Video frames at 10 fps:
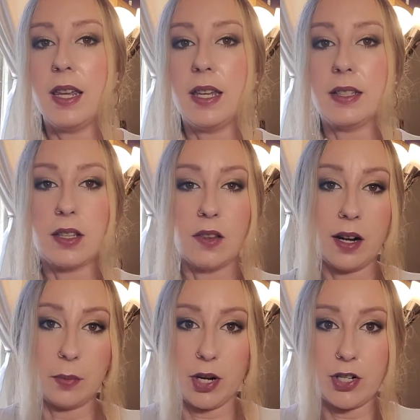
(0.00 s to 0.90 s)
it's a lot
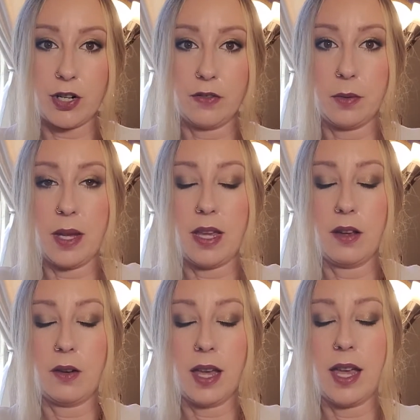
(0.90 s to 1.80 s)
of pressure for me,
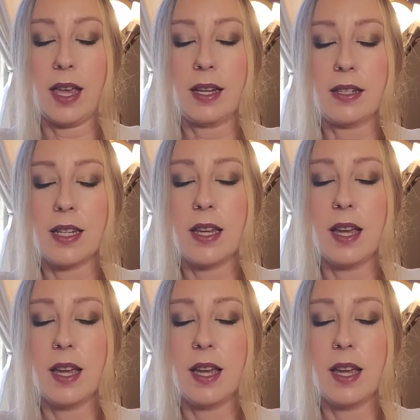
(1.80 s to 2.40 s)
okay? And